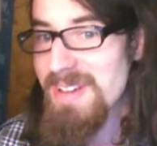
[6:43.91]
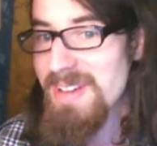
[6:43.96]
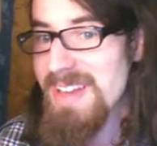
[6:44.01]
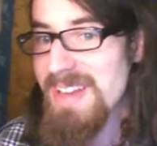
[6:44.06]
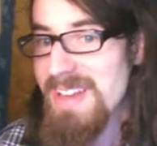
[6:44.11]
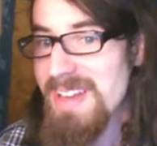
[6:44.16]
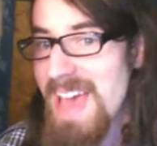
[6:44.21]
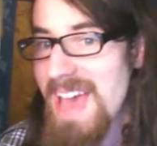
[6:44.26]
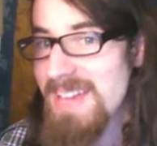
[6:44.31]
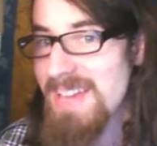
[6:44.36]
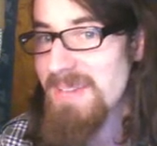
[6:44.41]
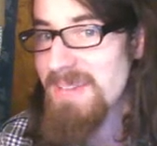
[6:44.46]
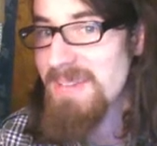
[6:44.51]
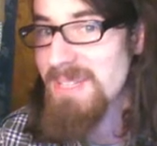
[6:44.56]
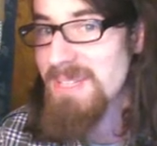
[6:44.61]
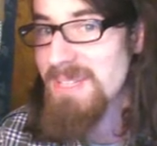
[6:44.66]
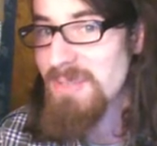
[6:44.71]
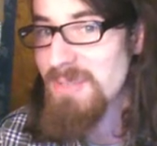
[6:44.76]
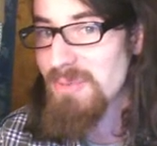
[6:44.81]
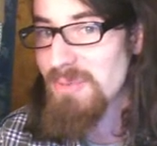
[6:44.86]
an anime
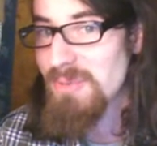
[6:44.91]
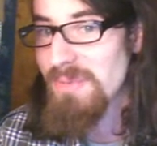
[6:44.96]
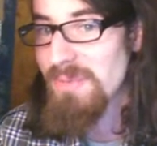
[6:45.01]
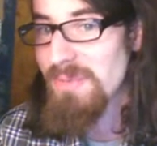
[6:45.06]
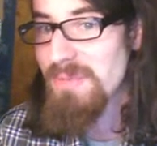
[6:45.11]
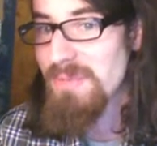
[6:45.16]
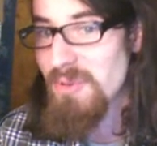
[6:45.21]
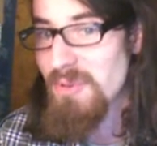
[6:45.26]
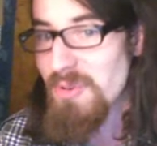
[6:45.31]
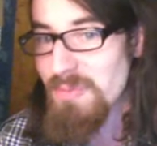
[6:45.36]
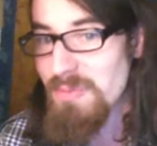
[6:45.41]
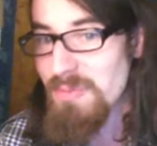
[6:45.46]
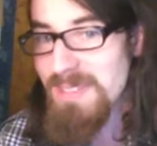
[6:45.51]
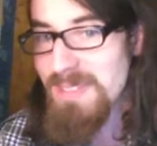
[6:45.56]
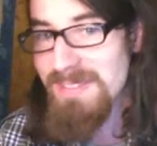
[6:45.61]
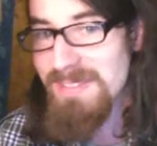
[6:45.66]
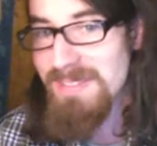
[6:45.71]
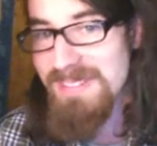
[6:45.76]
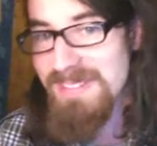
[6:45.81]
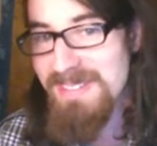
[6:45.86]
sword with
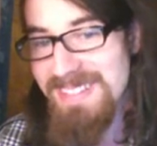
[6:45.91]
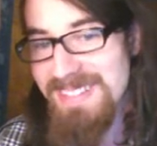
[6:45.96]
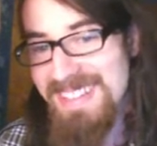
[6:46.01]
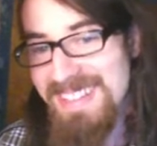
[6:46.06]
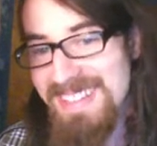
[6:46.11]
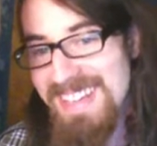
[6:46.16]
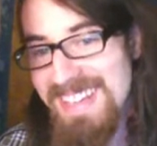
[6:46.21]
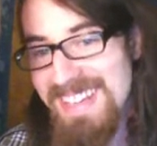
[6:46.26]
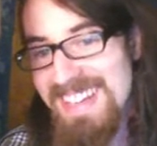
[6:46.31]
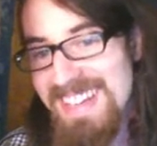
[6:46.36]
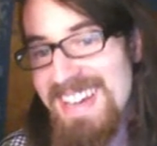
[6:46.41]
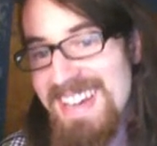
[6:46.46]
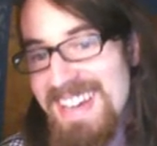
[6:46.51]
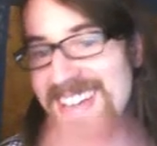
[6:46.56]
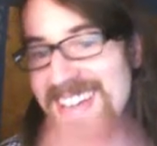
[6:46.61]
boobs, and